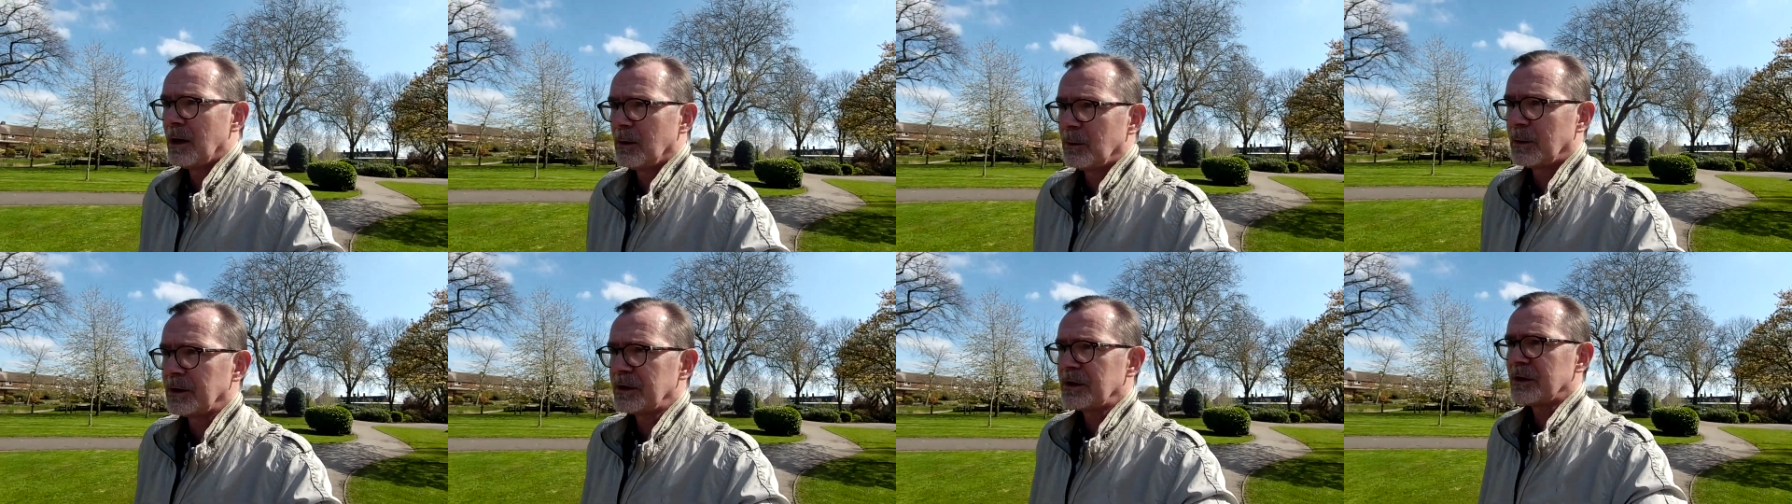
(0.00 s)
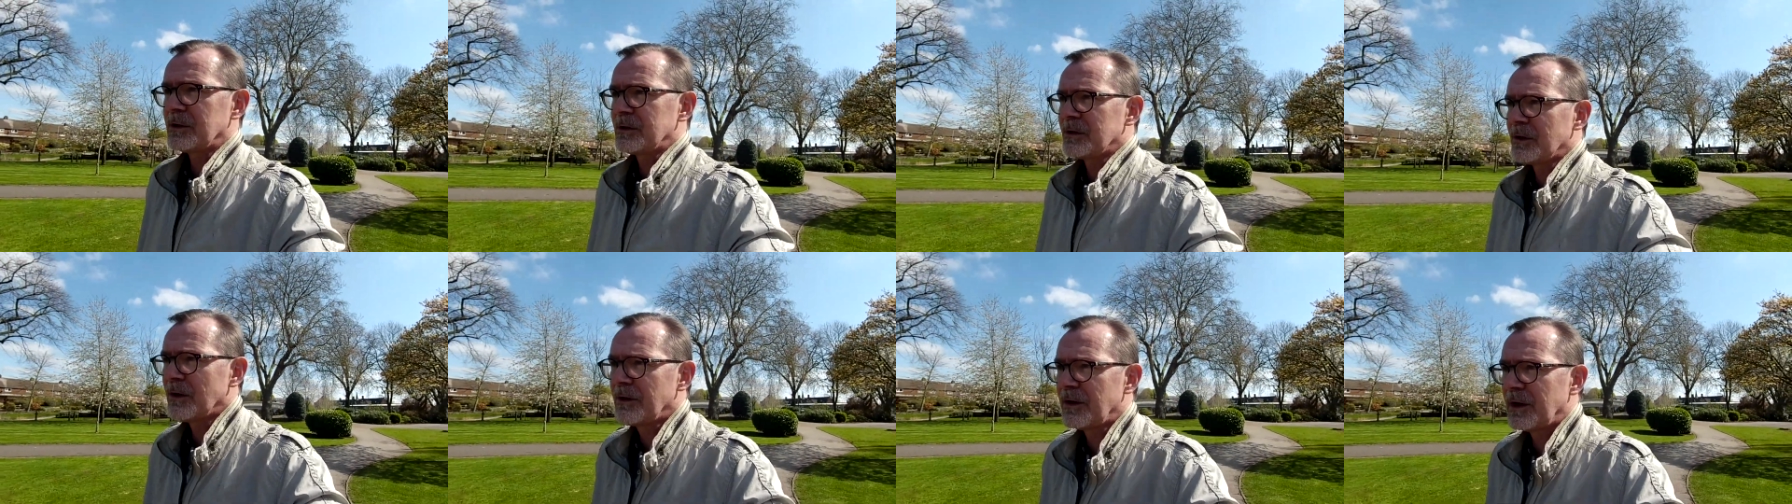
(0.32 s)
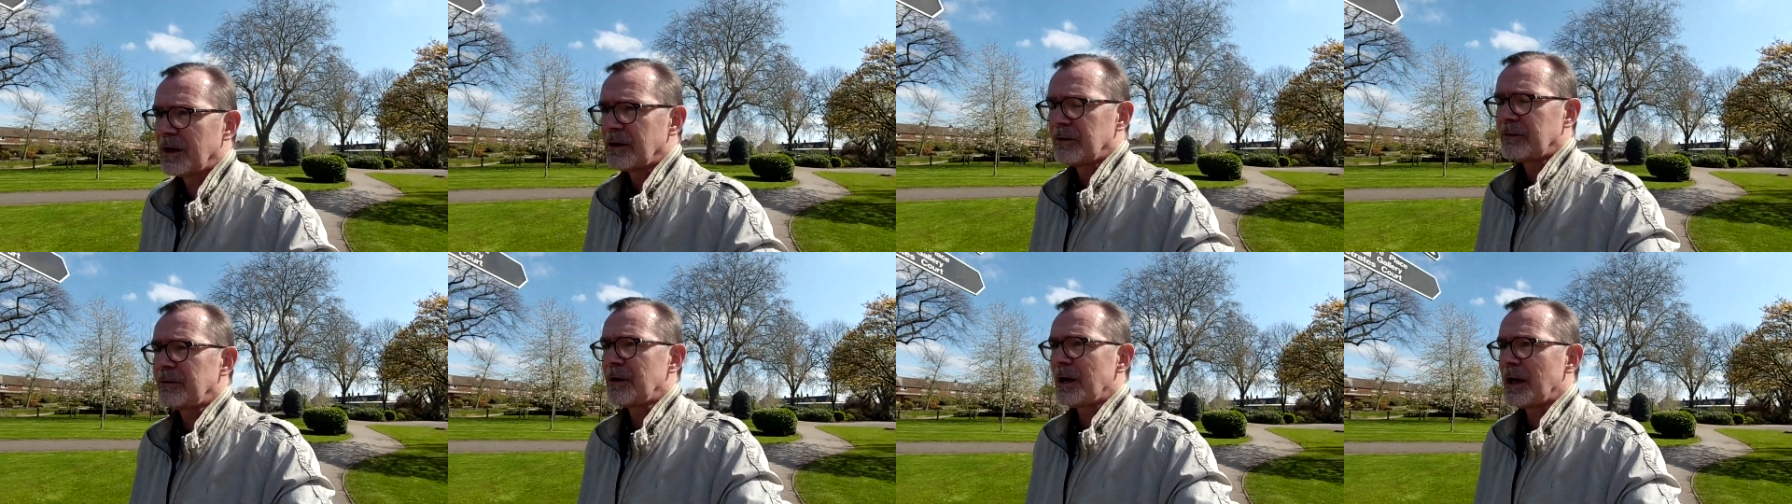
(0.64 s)
which is
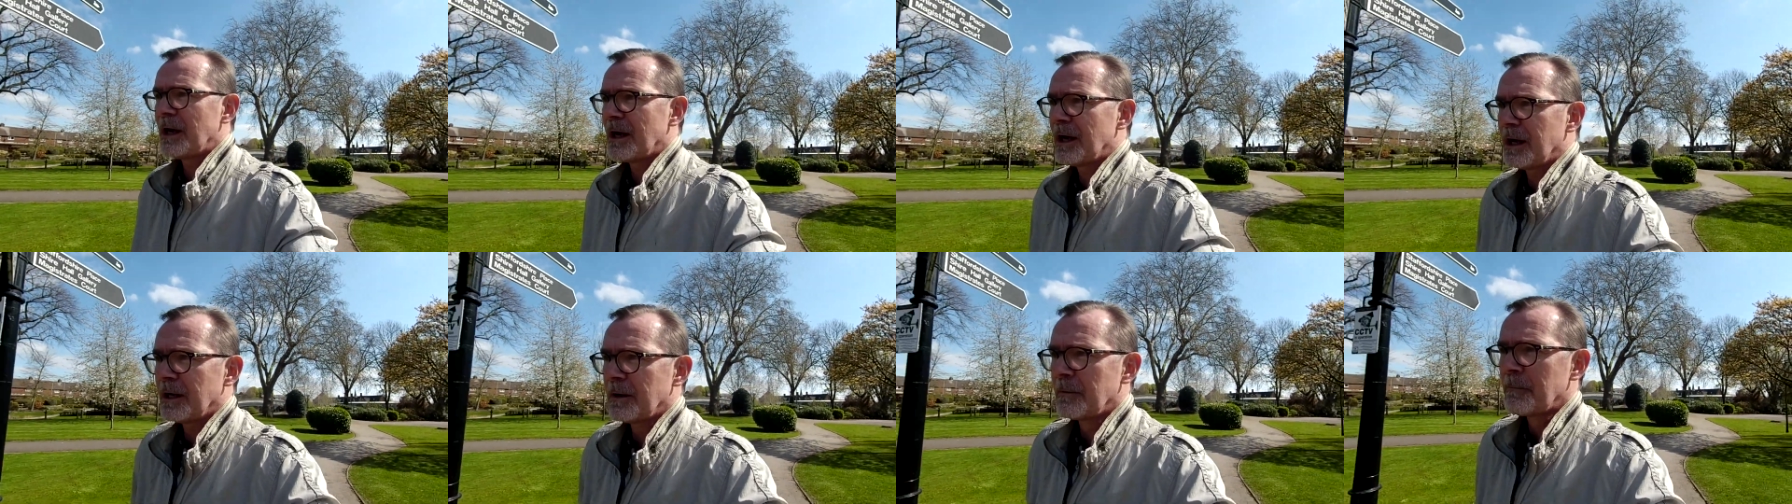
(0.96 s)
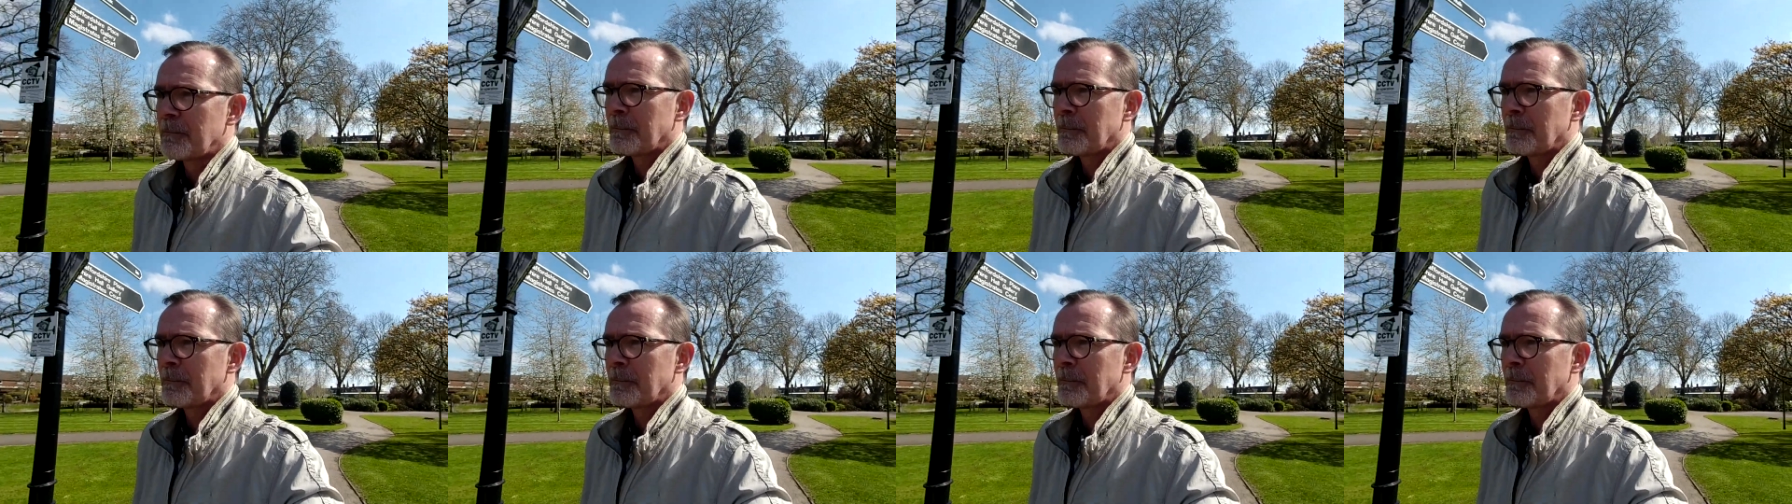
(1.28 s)
another uh,